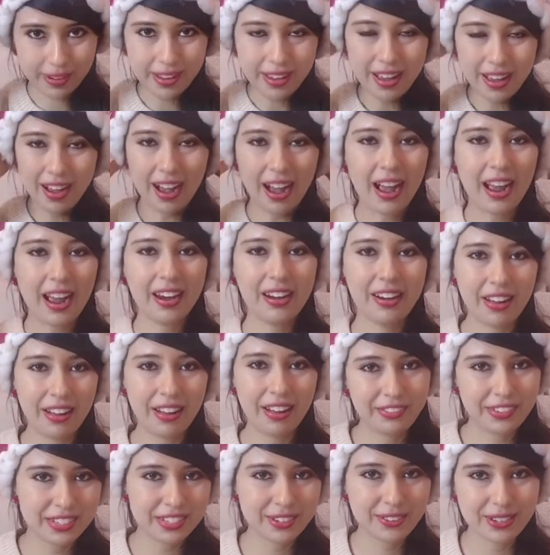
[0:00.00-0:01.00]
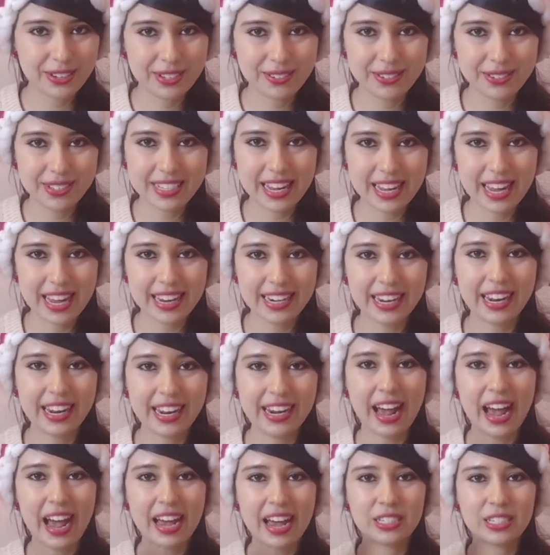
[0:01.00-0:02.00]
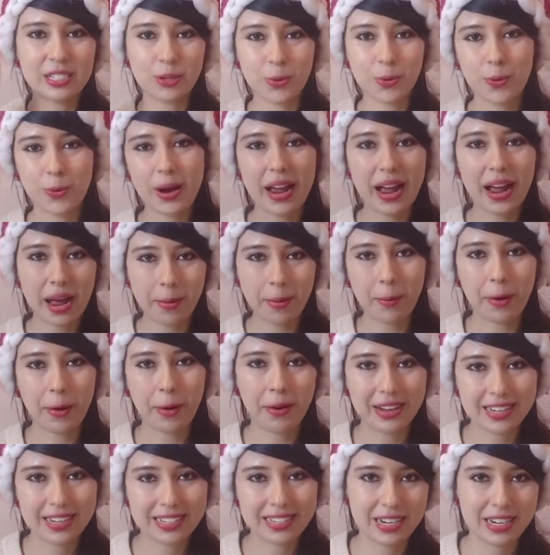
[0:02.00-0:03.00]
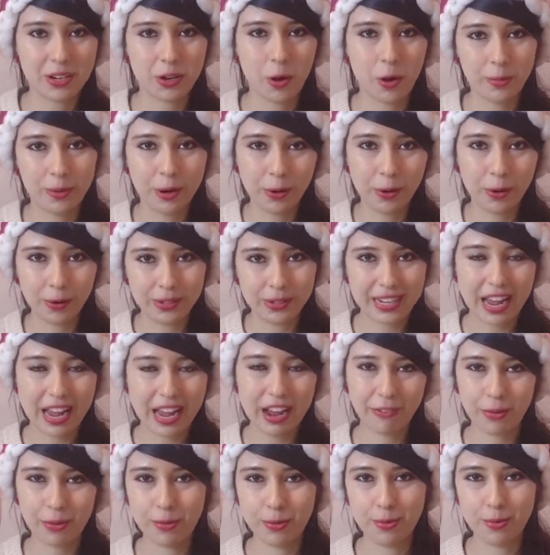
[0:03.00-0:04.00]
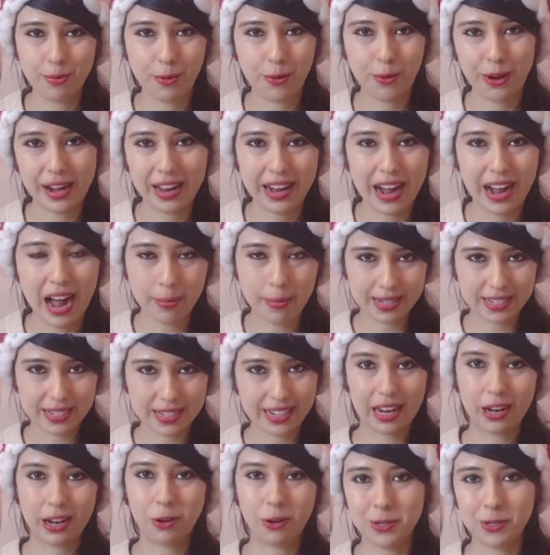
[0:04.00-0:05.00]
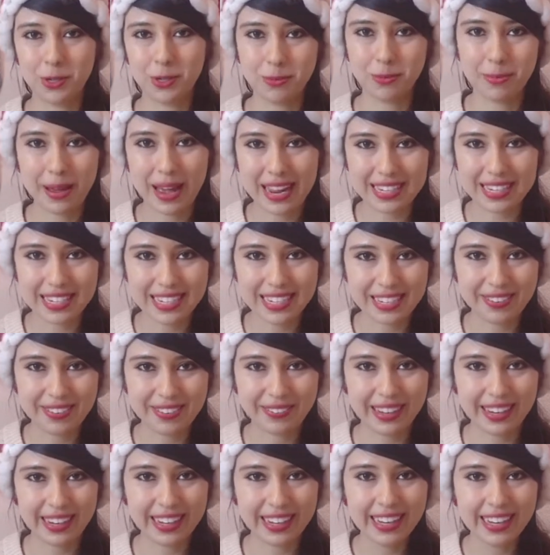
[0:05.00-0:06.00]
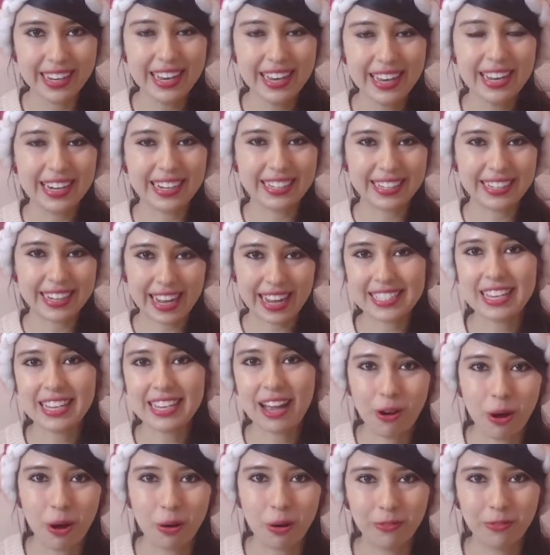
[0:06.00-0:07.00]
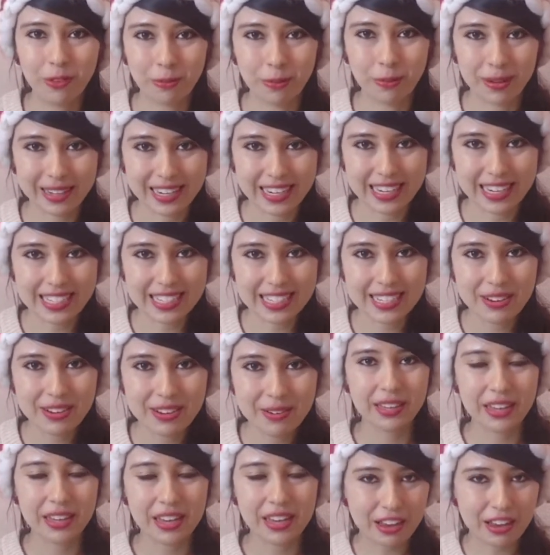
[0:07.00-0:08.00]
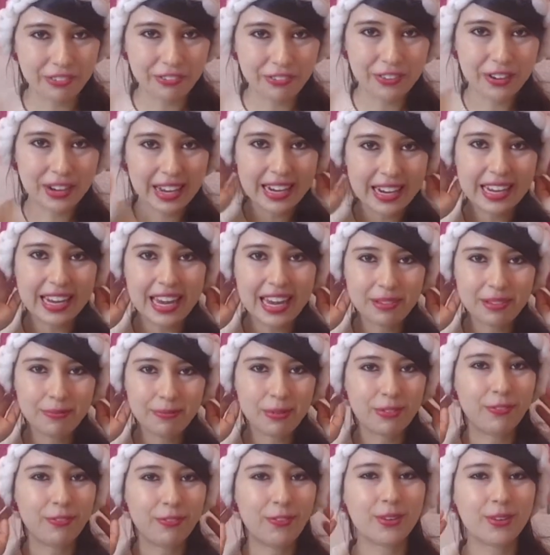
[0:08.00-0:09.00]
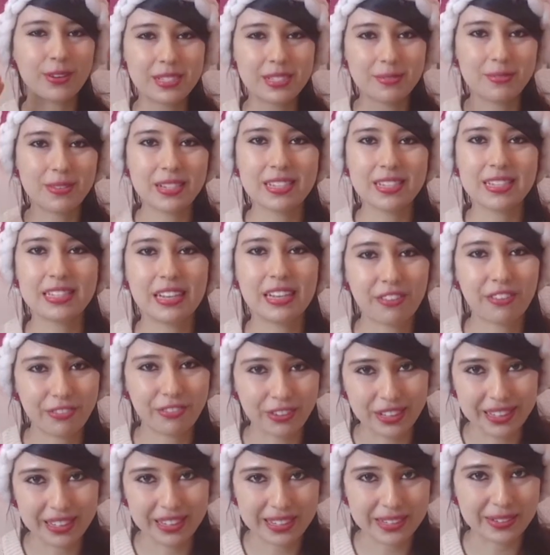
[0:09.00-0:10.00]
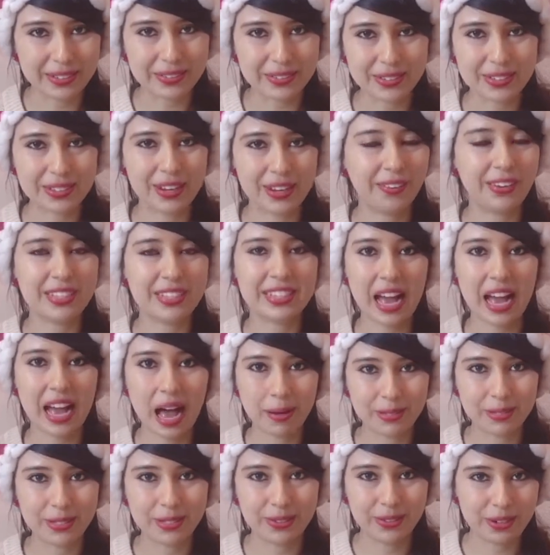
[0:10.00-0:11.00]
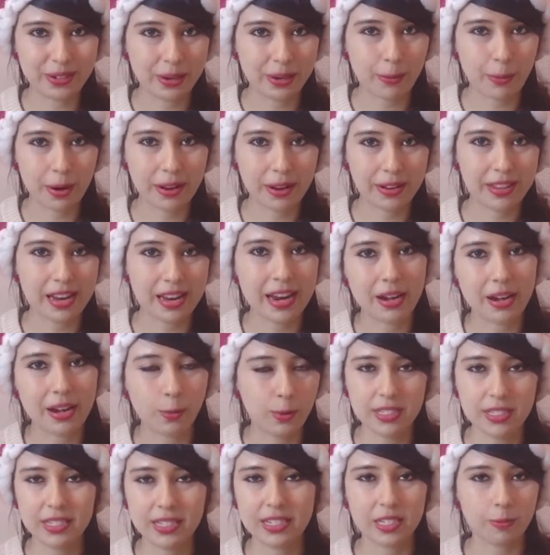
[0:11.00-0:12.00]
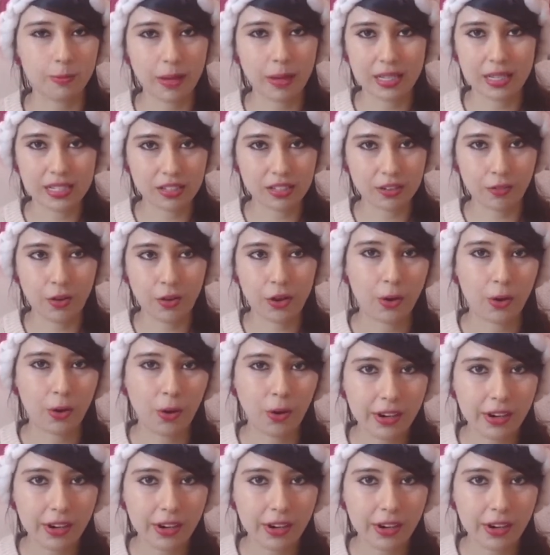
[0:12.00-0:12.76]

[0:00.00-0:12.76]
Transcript: I love this Christmas hat and I swear I'm wearing this at home the whole day from the morning up until I go to bed in the evening. That's how comfortable it is. If you can get it before Christmas, definitely do so. It's absolutely worth it and it wasn't expensive at all.